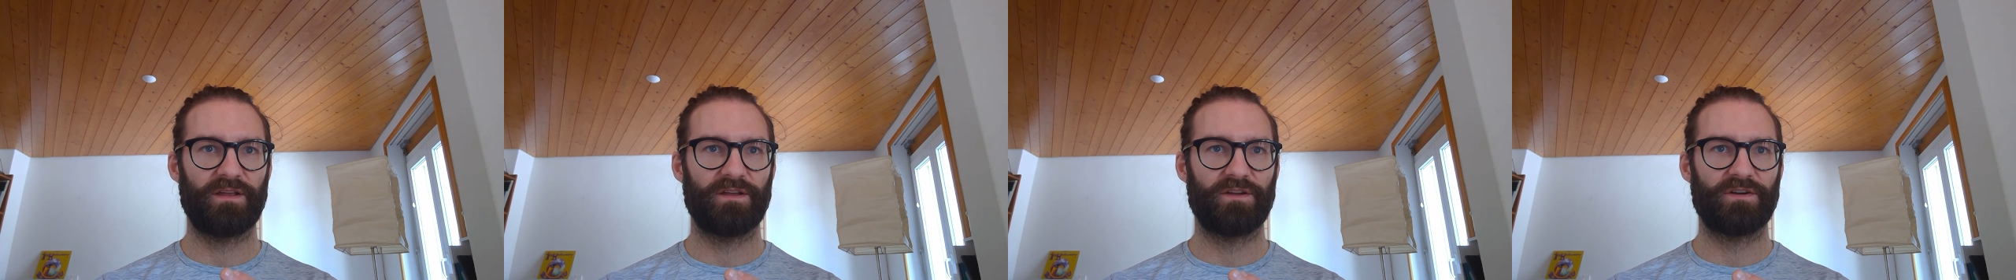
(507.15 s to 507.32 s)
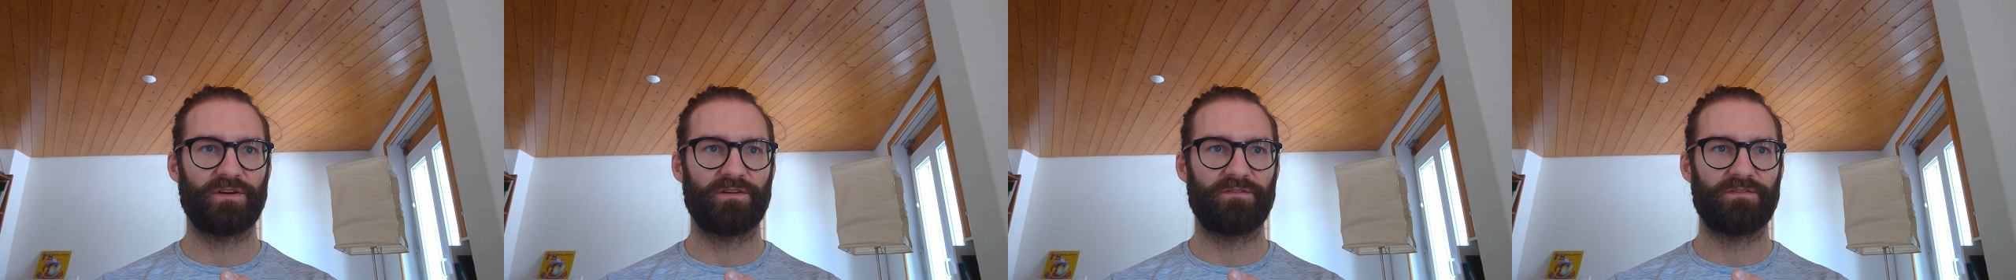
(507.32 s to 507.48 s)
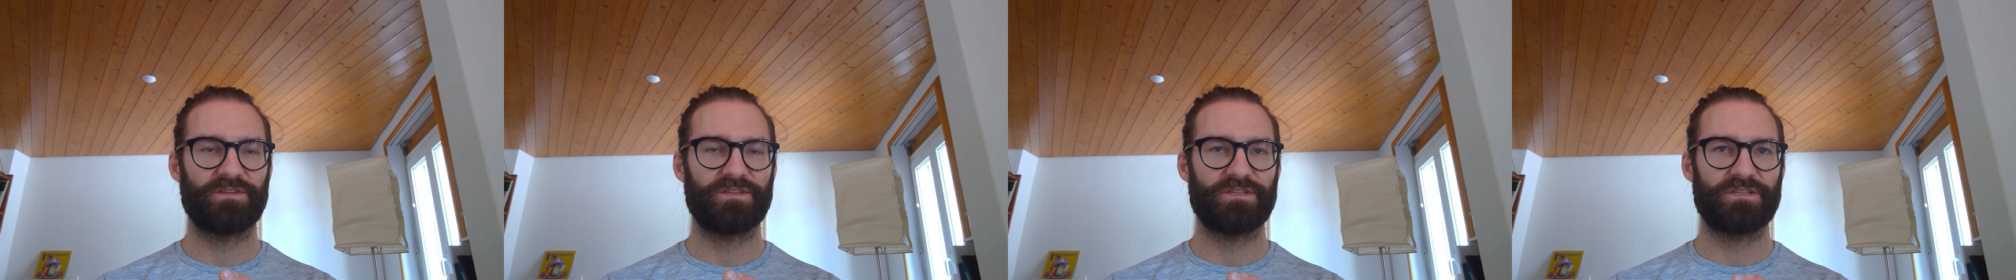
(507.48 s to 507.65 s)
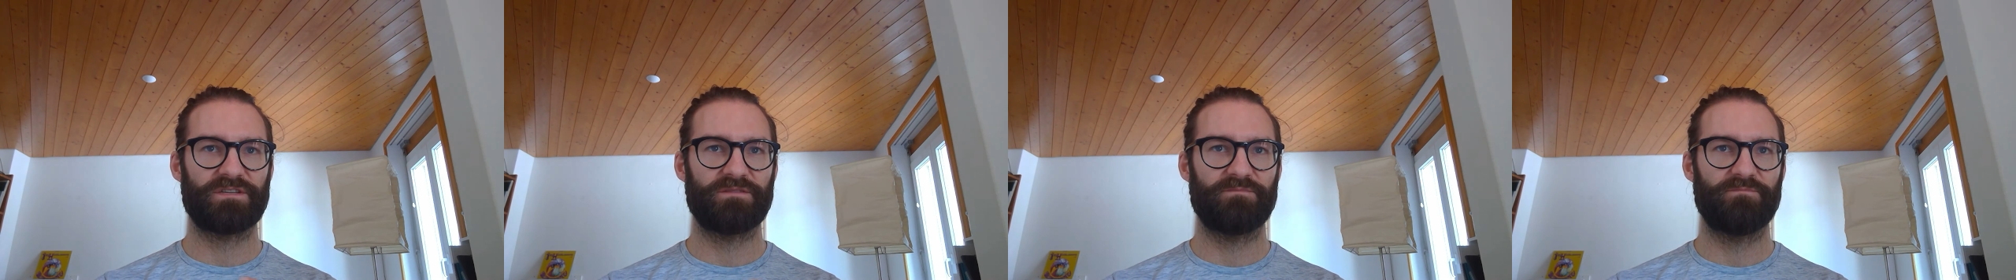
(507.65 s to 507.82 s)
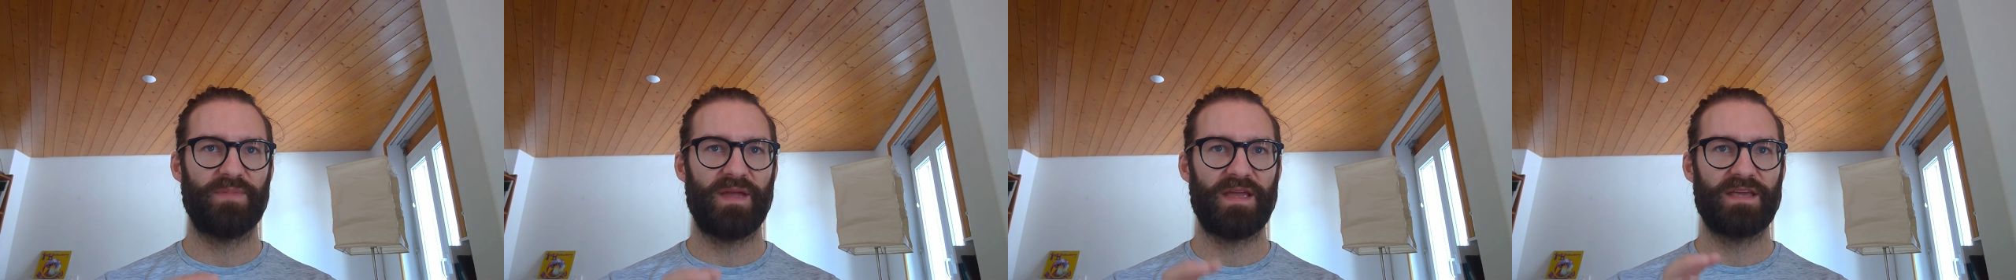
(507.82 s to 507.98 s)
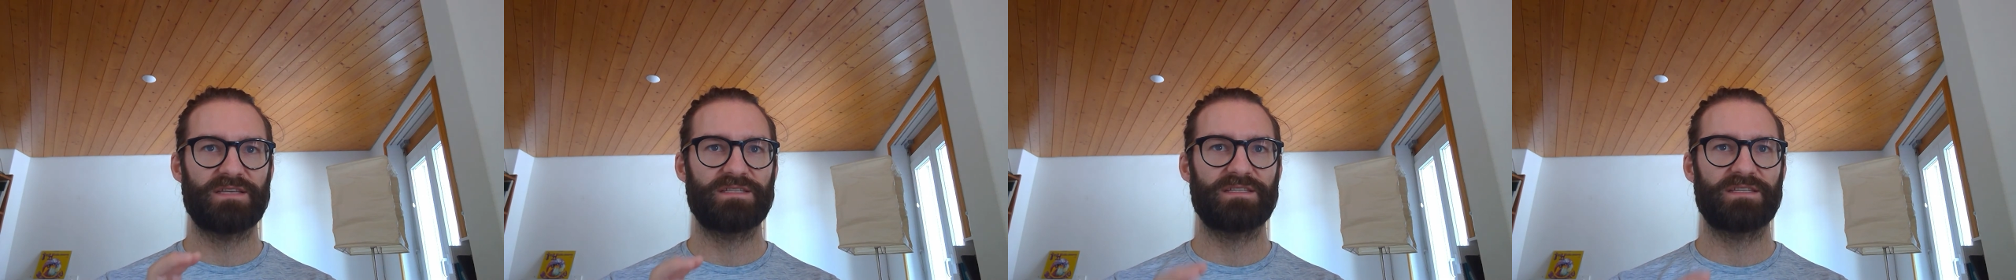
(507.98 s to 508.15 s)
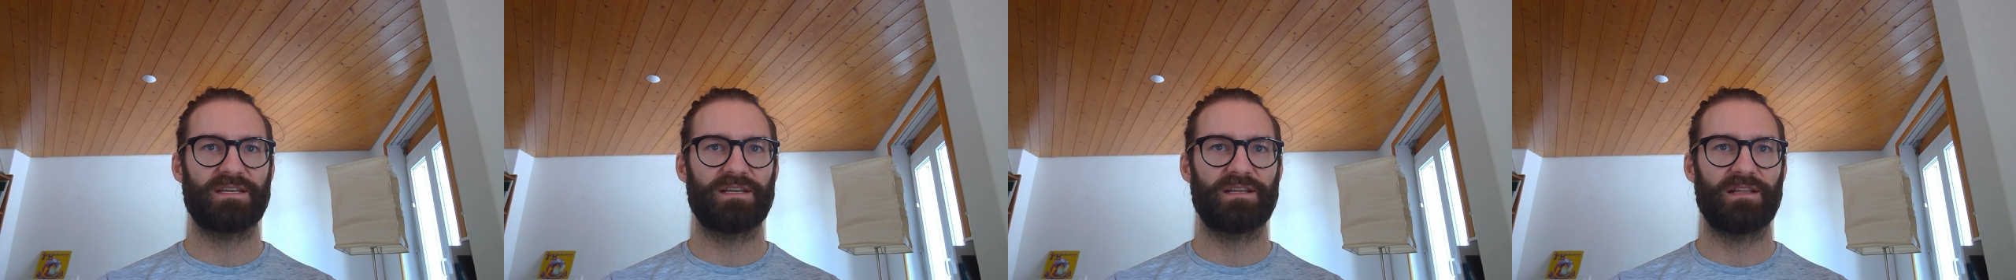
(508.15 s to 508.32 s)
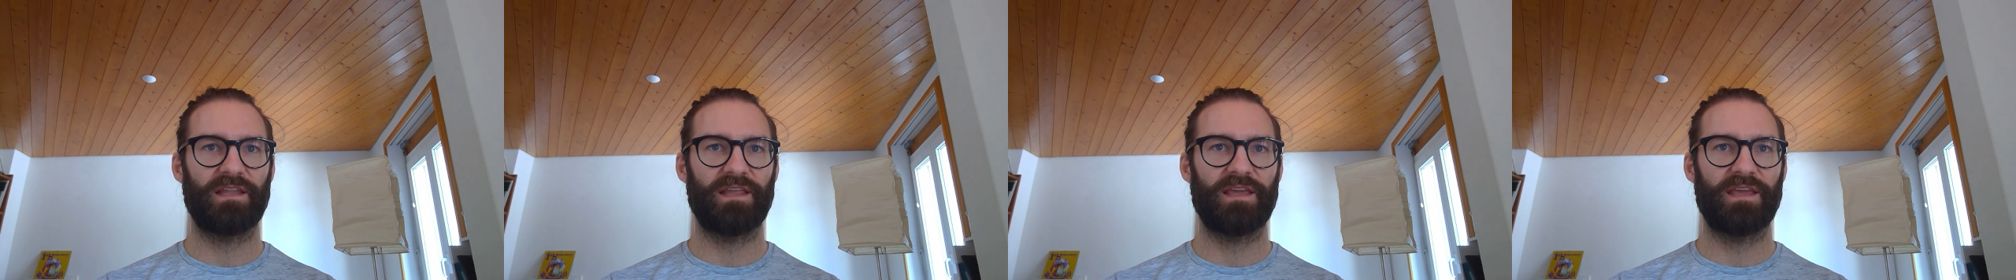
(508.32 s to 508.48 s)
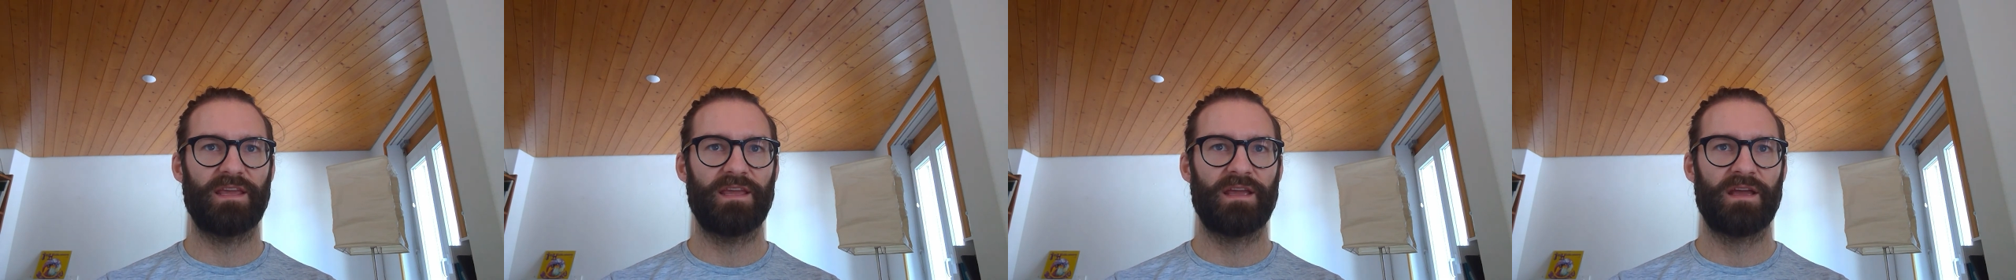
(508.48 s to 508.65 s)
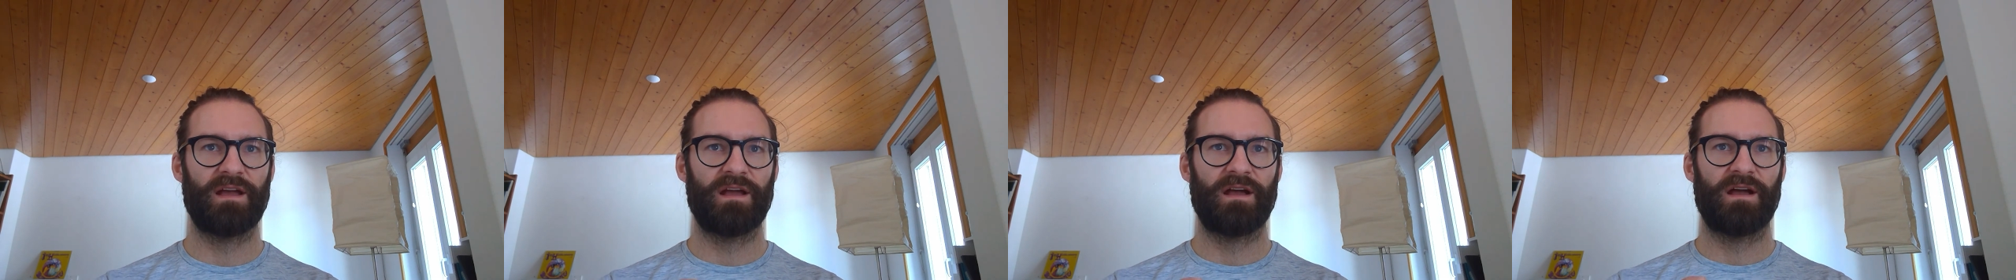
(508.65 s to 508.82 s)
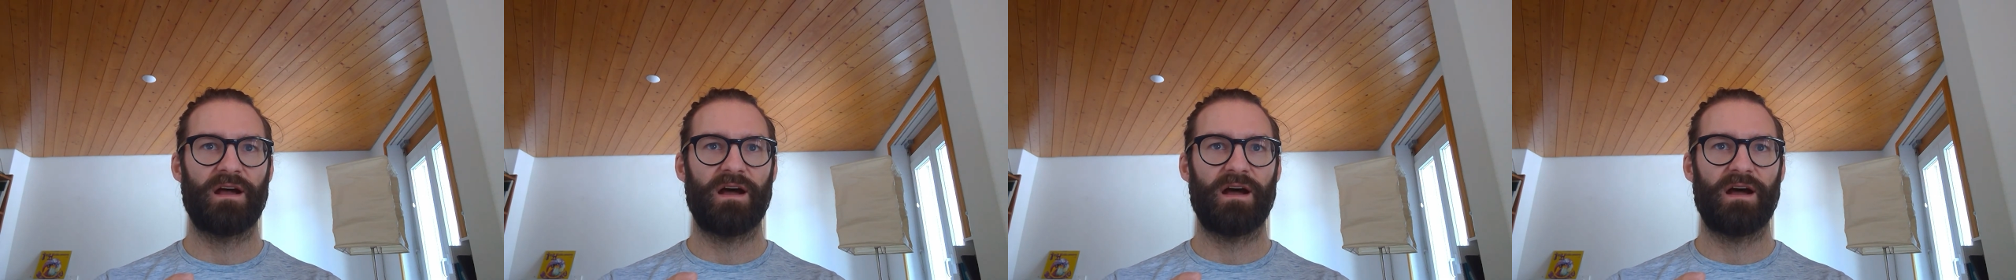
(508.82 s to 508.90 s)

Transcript: nervous system basically